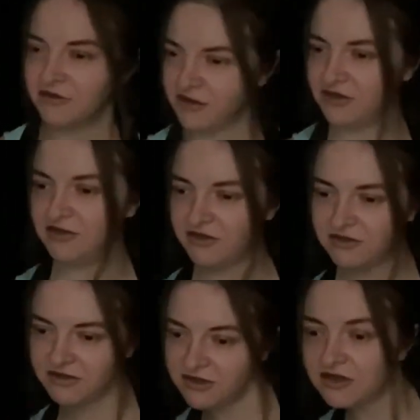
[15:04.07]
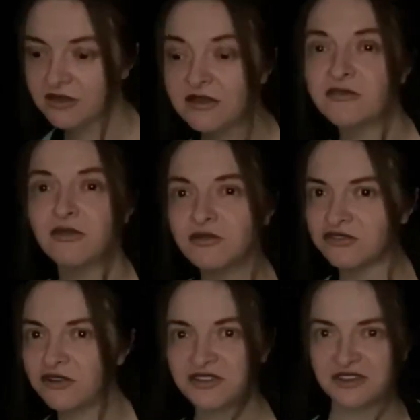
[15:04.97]
They're all
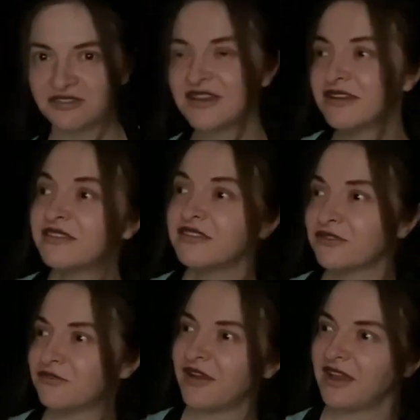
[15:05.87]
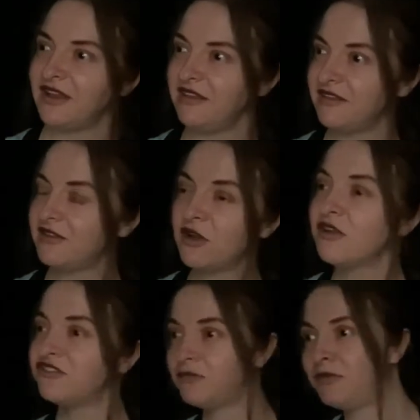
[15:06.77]
dotted around. It's not fucking easy. You
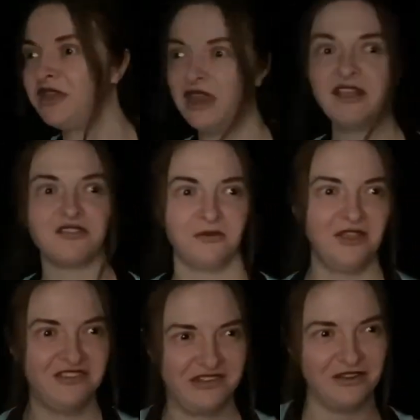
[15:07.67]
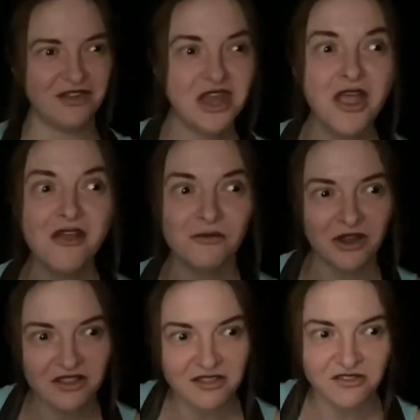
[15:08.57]
can't just be next to each other. No,
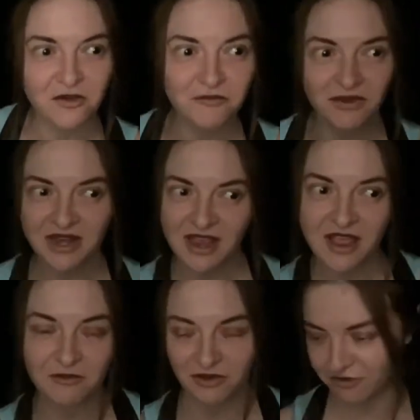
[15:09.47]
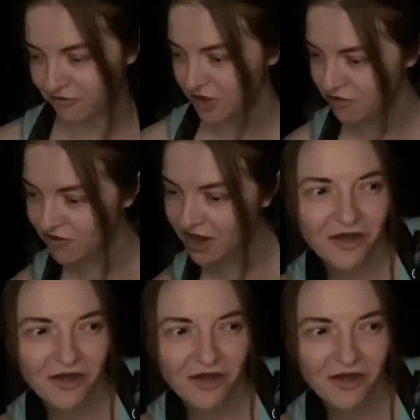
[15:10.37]
one at the top, one there, one at the right.